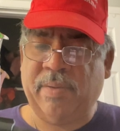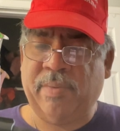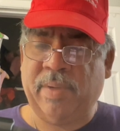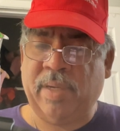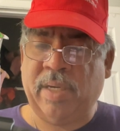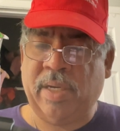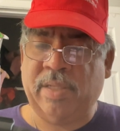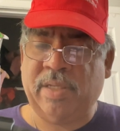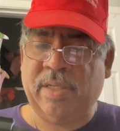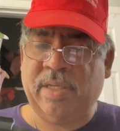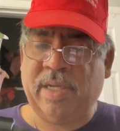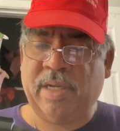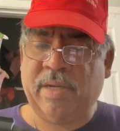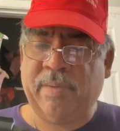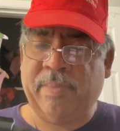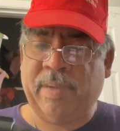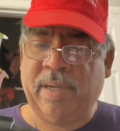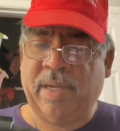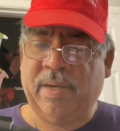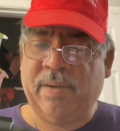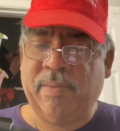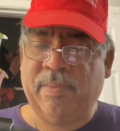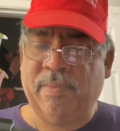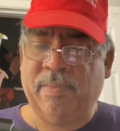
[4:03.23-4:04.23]
went on to
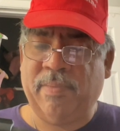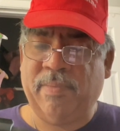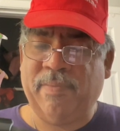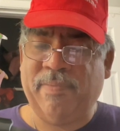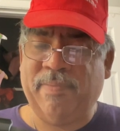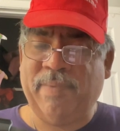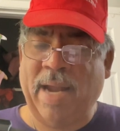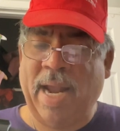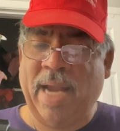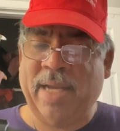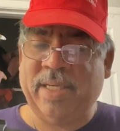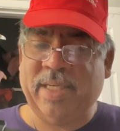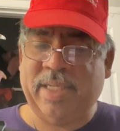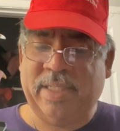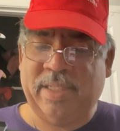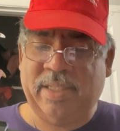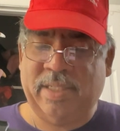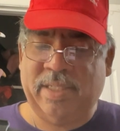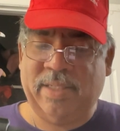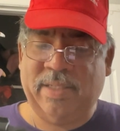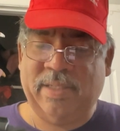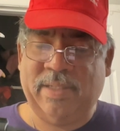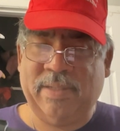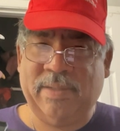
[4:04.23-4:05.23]
commit
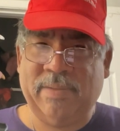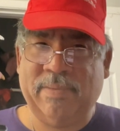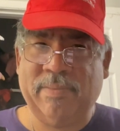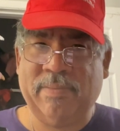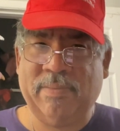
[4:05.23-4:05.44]
violence.